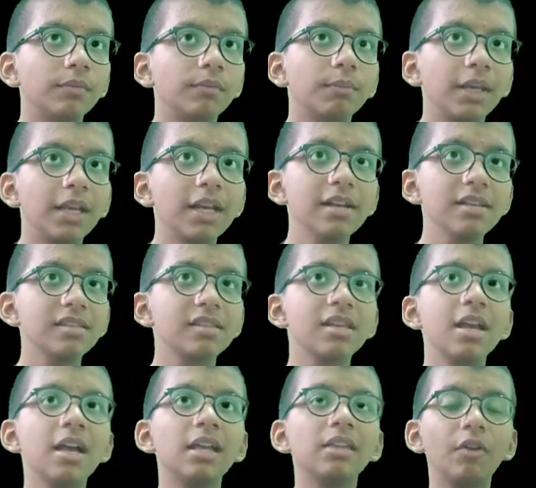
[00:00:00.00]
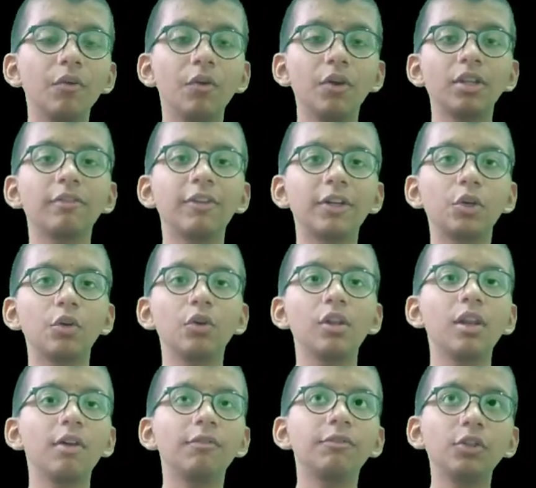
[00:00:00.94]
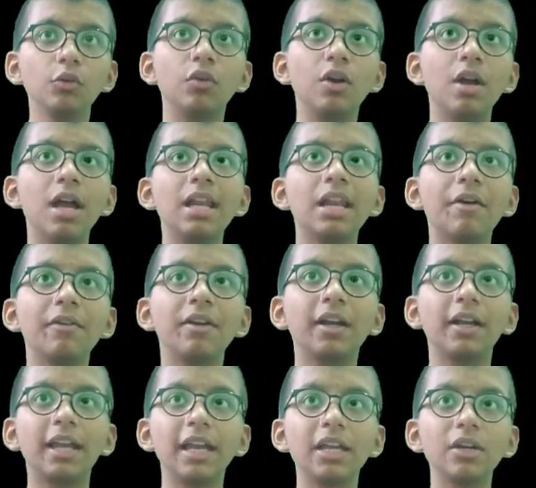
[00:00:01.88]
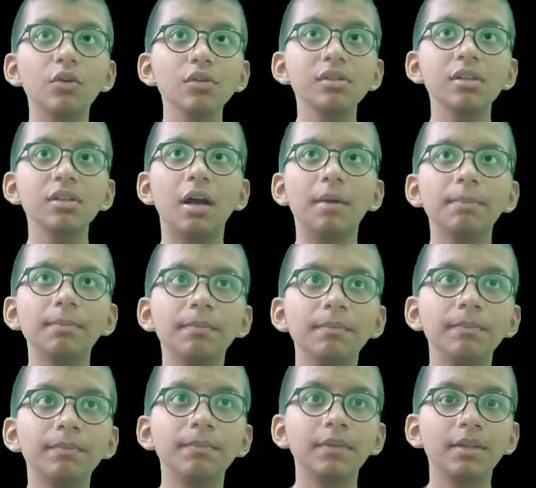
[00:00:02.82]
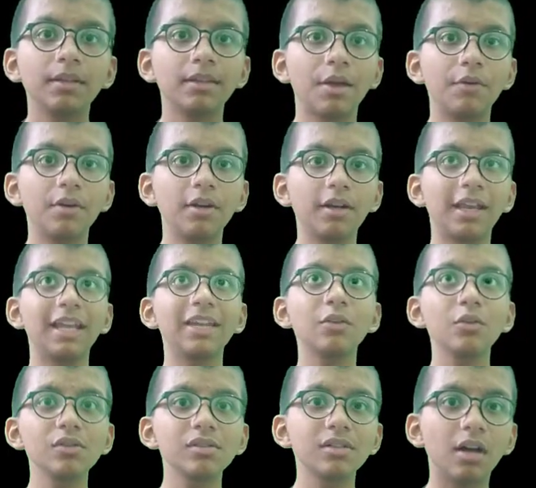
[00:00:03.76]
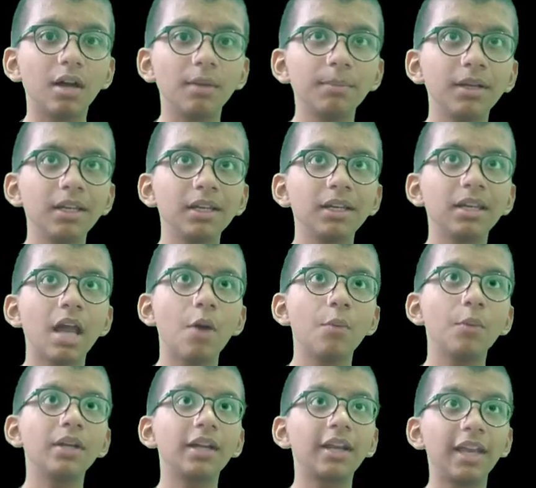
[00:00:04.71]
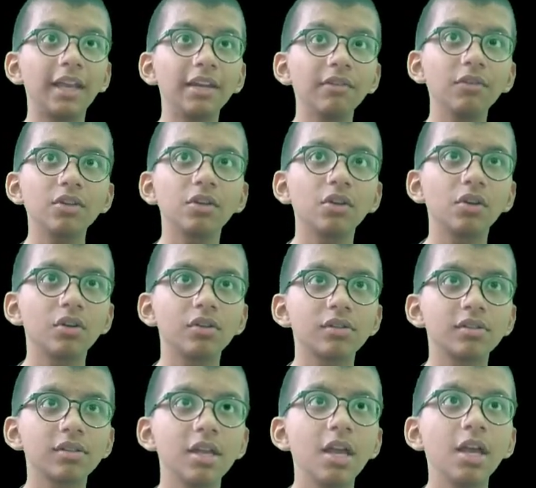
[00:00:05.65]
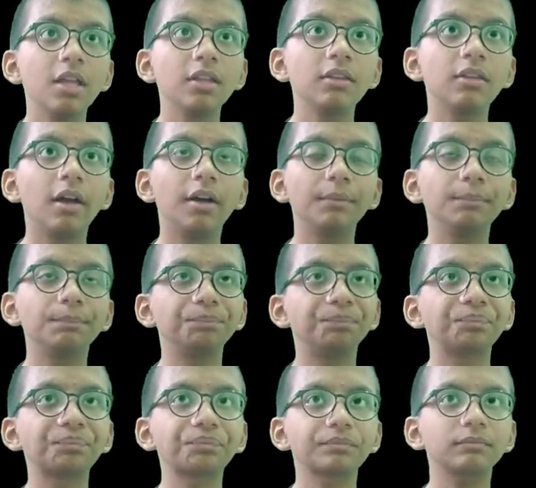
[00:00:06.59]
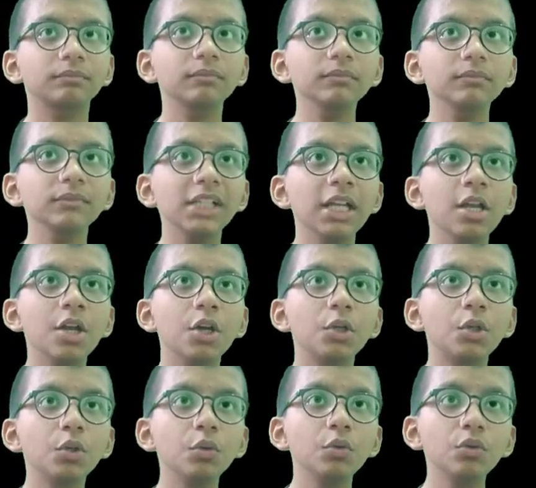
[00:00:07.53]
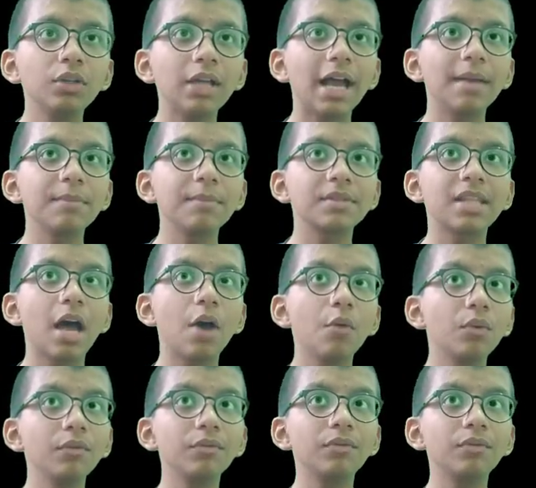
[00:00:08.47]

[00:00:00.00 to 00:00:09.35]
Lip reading: because we want the factorial of 2. Now it again goes up, now it again returns the 2 times, now